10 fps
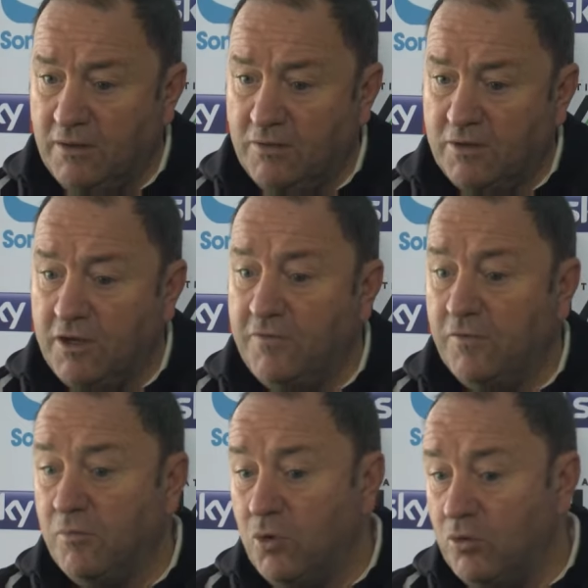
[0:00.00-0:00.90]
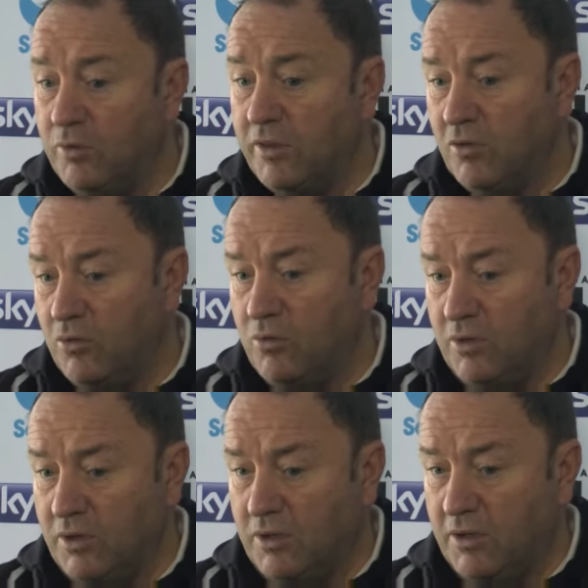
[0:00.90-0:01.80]
you know, Kieffer Moore, we
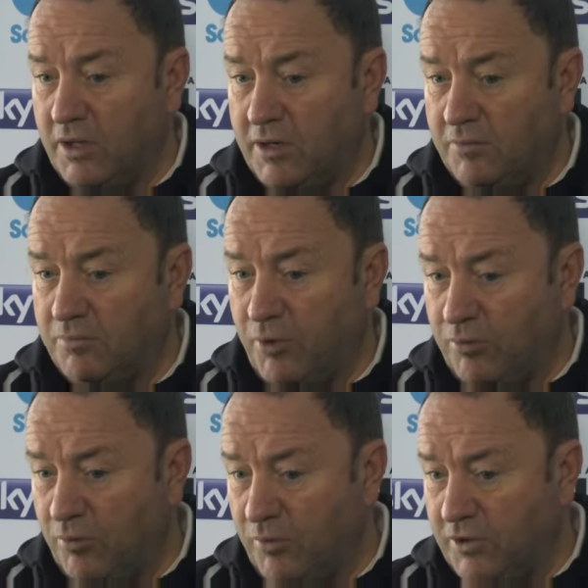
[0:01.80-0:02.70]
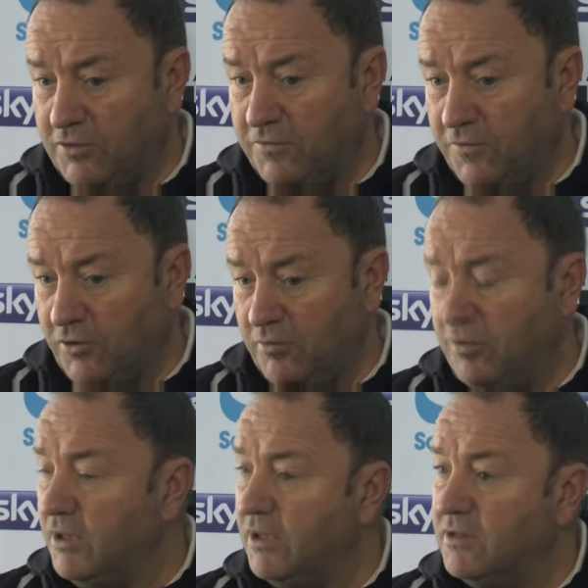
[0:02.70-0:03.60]
thought had a problem with his
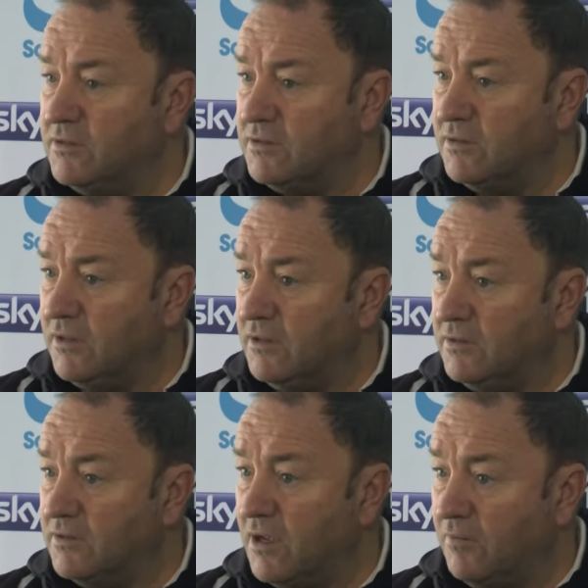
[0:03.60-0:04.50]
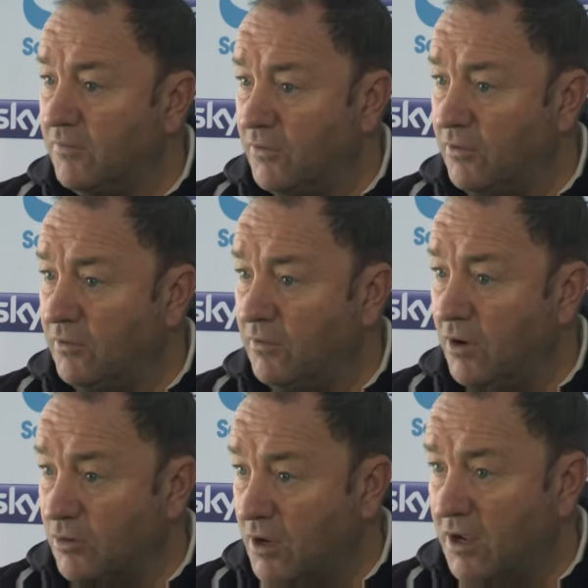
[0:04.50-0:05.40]
foot, but he's he's come through
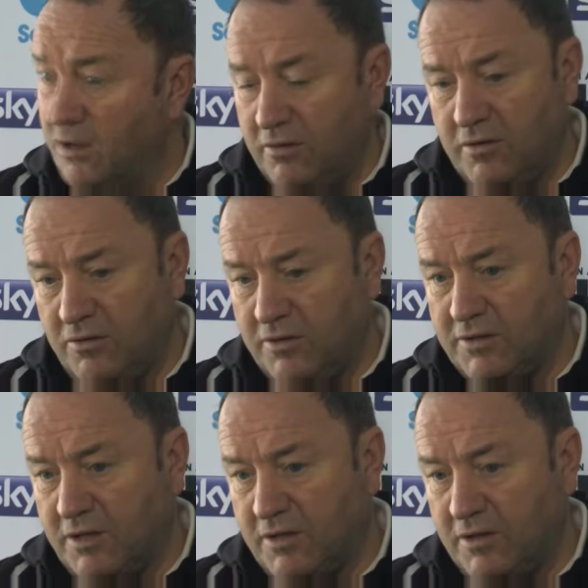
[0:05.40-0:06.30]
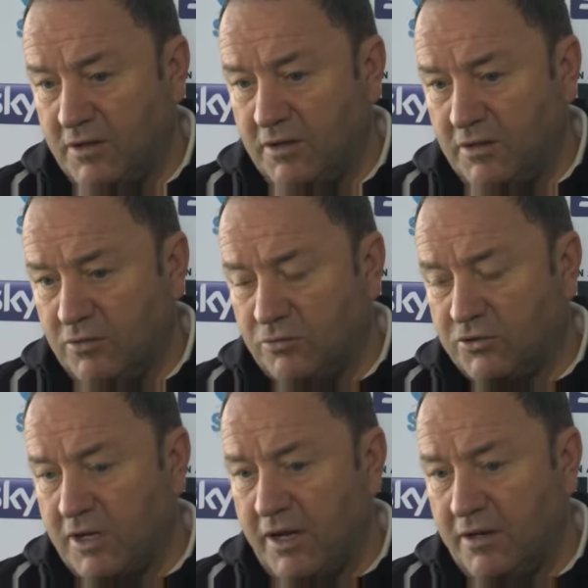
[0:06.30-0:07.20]
okay. You know, he's had a
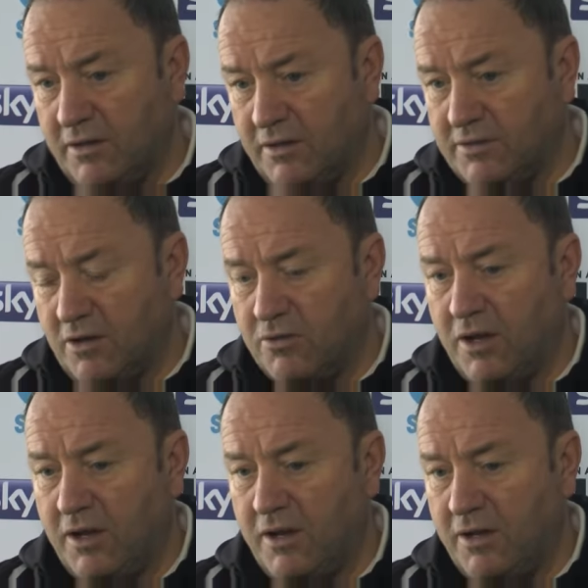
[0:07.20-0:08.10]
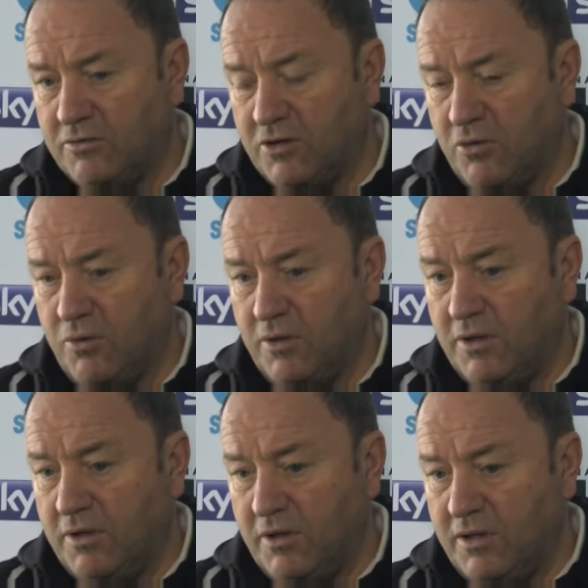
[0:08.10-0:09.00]
little scan and he's okay now. So
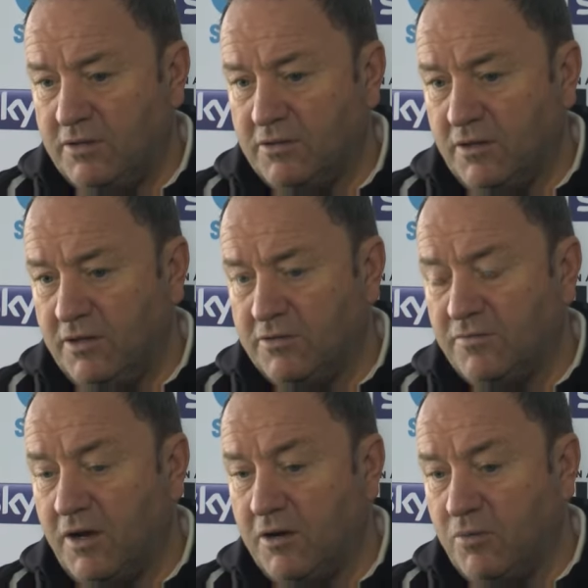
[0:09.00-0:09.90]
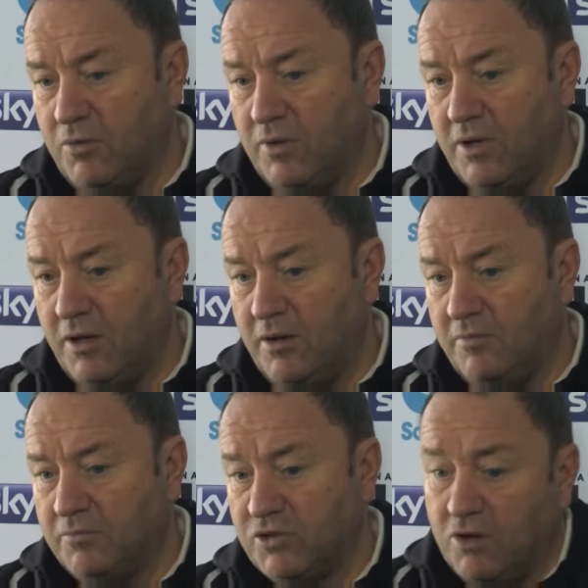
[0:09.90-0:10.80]
he's he's available.
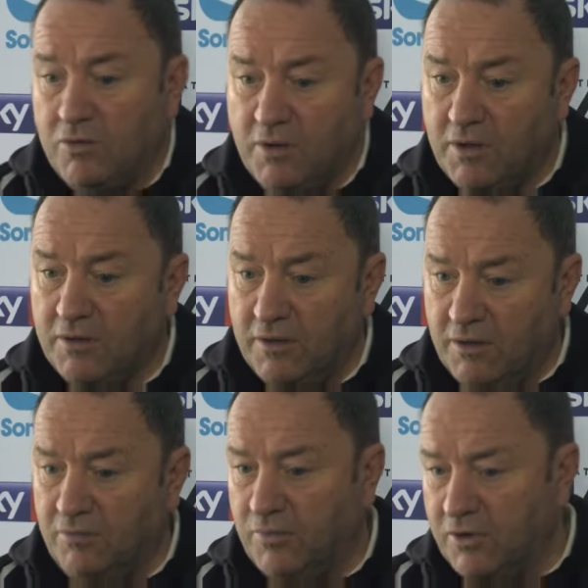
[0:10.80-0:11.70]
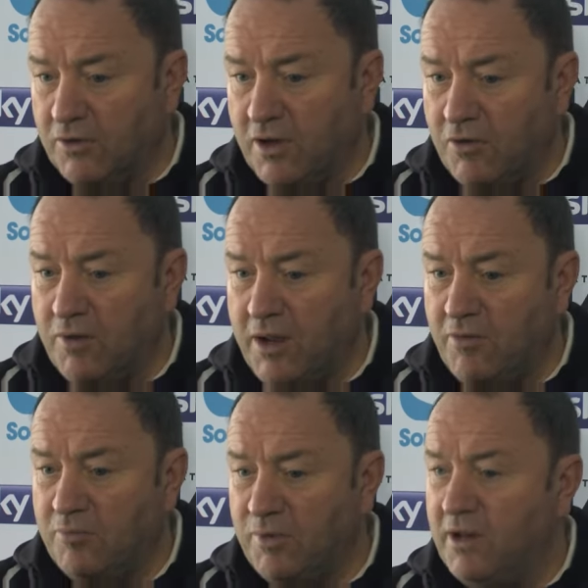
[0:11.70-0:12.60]
Um, so you know we've got to go
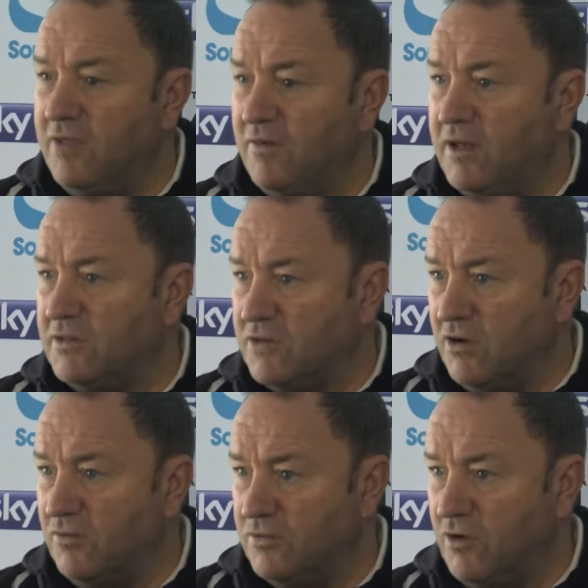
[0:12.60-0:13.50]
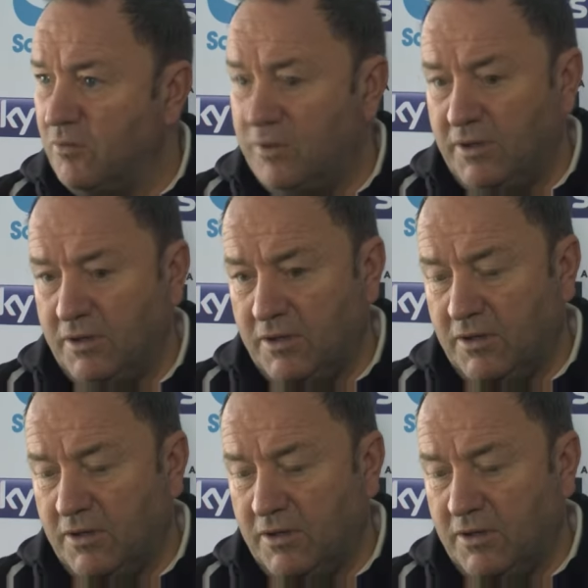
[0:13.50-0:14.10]
there and believe in ourselves, like we